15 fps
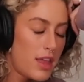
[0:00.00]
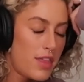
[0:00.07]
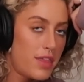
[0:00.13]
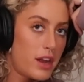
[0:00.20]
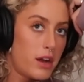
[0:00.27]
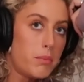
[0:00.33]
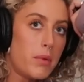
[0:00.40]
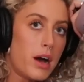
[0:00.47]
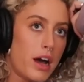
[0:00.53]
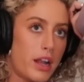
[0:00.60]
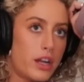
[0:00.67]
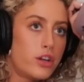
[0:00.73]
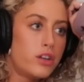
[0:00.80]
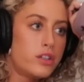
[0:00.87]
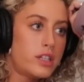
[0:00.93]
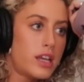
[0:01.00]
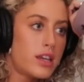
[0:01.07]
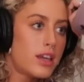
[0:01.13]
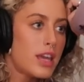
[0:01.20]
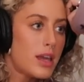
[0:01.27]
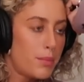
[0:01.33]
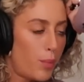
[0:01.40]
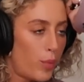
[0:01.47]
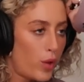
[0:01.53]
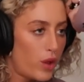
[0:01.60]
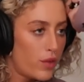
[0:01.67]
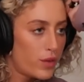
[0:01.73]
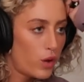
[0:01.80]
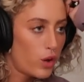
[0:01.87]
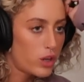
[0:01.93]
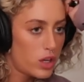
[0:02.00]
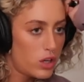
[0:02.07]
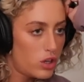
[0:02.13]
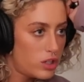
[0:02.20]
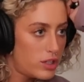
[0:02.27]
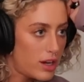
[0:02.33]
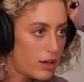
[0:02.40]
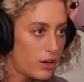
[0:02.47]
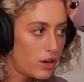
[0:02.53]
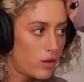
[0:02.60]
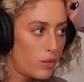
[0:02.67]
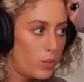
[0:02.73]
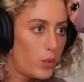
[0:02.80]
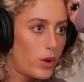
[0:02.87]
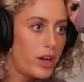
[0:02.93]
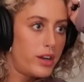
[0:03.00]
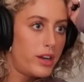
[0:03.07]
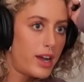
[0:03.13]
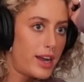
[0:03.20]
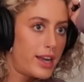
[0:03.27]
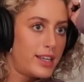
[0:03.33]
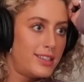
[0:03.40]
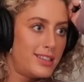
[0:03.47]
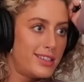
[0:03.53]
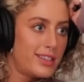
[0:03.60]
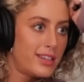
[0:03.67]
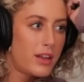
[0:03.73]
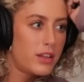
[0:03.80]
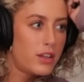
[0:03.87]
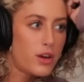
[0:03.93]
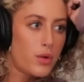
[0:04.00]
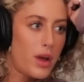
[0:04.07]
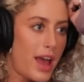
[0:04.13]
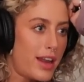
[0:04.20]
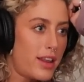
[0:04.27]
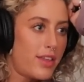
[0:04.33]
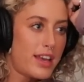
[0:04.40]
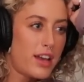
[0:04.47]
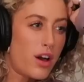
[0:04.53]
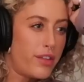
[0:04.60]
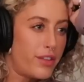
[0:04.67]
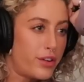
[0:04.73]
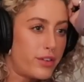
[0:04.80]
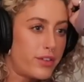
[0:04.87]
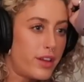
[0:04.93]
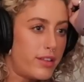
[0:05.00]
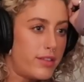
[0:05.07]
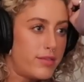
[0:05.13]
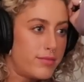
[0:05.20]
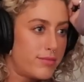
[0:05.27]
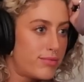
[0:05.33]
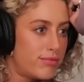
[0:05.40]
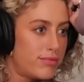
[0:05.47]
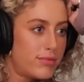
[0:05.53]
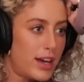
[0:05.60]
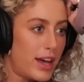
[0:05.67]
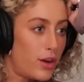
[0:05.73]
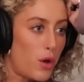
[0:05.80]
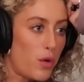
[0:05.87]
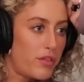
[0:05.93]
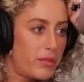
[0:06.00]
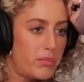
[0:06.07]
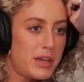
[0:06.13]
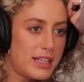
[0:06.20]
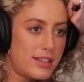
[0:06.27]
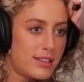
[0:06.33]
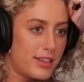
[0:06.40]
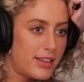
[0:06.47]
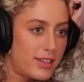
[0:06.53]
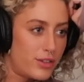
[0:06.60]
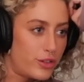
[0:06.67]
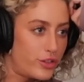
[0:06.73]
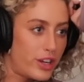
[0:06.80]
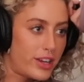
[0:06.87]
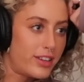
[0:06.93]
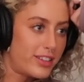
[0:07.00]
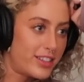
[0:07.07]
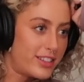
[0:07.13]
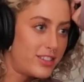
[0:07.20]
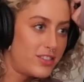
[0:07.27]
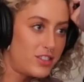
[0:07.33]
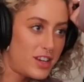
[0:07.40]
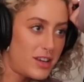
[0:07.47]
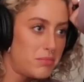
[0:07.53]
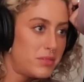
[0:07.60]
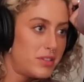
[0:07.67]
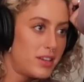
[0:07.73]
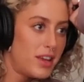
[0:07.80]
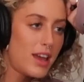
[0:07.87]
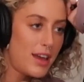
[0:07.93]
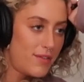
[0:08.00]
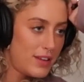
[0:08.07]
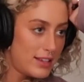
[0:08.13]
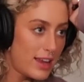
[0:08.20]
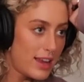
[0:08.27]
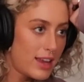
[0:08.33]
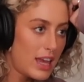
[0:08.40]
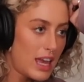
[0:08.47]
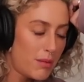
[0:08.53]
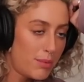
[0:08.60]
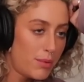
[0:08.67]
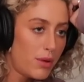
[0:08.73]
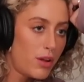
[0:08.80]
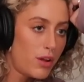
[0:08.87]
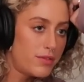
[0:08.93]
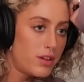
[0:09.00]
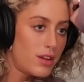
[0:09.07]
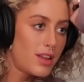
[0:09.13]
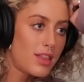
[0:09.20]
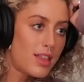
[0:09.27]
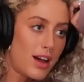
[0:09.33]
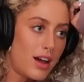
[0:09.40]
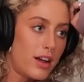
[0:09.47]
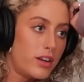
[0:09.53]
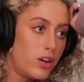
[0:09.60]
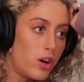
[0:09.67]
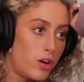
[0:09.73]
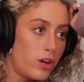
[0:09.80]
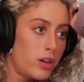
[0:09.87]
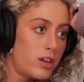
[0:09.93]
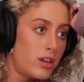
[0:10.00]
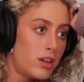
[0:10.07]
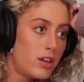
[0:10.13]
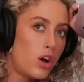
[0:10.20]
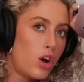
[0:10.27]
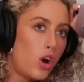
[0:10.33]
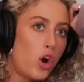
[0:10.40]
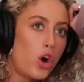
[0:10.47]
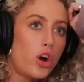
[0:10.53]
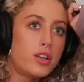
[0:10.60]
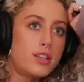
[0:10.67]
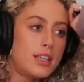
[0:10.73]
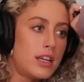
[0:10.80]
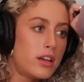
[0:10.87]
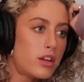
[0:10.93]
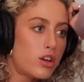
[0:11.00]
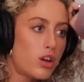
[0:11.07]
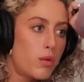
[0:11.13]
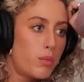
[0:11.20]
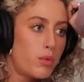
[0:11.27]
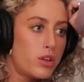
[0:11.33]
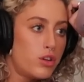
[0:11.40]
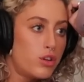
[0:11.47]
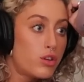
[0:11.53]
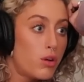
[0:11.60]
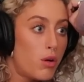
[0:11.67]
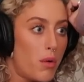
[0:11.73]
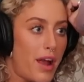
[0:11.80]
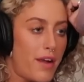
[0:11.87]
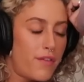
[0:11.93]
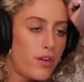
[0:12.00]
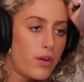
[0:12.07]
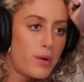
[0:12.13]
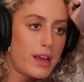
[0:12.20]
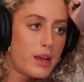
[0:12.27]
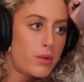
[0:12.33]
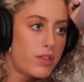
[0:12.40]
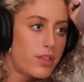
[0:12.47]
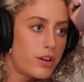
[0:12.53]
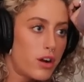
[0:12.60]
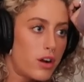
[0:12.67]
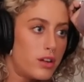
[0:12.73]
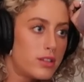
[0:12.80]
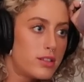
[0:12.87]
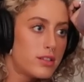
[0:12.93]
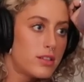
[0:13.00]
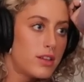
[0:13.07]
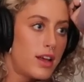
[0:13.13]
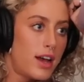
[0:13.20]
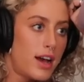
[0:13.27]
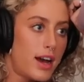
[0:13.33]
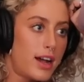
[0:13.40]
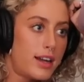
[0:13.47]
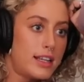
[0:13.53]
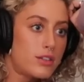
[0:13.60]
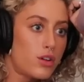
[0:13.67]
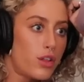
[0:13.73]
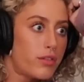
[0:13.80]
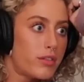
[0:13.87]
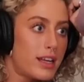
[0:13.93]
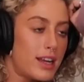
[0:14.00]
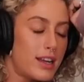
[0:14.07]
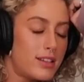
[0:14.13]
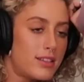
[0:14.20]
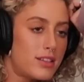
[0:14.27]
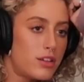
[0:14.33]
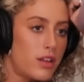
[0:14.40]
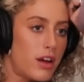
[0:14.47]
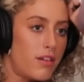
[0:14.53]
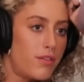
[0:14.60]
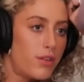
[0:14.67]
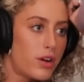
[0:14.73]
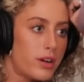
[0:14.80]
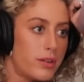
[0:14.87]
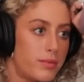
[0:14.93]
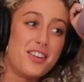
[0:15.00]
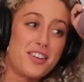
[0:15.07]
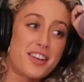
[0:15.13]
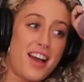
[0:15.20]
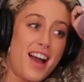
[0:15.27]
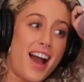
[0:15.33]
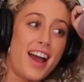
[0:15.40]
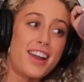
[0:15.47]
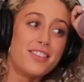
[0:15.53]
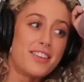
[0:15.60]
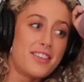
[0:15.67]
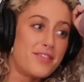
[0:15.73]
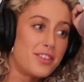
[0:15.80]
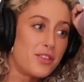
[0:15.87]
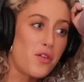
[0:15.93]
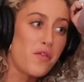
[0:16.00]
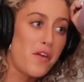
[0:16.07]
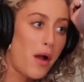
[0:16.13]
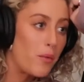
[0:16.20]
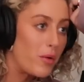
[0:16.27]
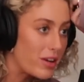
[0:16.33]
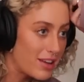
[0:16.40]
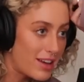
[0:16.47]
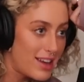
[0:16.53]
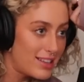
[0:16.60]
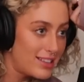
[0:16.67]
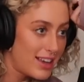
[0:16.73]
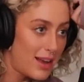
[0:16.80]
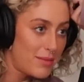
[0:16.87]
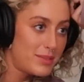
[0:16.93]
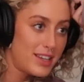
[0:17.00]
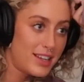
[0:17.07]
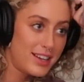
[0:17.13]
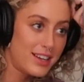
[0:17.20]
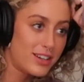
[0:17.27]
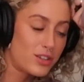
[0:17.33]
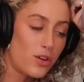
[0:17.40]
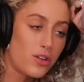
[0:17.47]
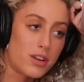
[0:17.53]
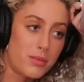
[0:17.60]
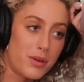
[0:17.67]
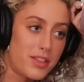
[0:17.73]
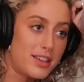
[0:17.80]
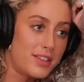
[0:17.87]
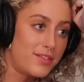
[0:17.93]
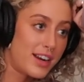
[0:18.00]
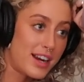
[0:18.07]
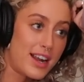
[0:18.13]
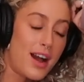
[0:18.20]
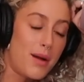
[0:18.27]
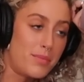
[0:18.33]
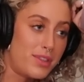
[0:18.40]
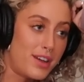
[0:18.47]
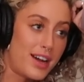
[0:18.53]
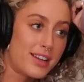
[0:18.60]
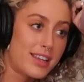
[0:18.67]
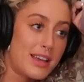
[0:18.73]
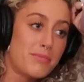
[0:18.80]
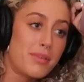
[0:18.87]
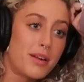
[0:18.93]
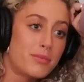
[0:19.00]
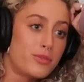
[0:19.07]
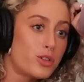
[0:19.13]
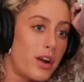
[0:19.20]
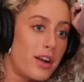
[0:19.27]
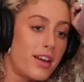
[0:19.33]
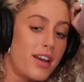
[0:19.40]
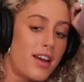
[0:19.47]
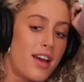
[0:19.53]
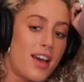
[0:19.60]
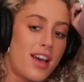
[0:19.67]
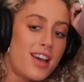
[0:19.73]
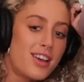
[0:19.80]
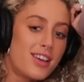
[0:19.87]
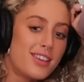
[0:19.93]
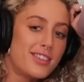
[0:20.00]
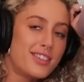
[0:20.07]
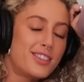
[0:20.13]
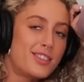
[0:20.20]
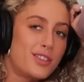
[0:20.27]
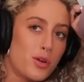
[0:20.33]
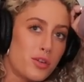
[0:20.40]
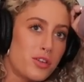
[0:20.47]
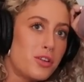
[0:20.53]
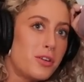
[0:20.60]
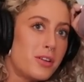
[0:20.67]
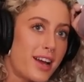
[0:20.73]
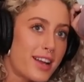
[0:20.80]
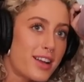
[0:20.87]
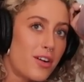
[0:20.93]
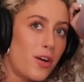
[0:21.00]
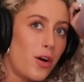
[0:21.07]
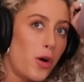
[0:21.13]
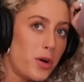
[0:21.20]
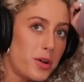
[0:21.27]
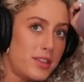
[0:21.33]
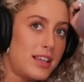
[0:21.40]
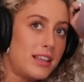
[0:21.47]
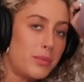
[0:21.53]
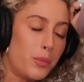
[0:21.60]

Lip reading: that a man who's incapable of cooking you dinner one night, you know, anything other than an oven pizza or chicken nuggets and chips, if he's incapable of doing that now, how's he gonna cope when you go away for a week with the girls and he's got 3 kids to do that for? Look, I don't even know if I want kids. I'm sitting here talking about this very hypothetically, but I'm trying to show you like how these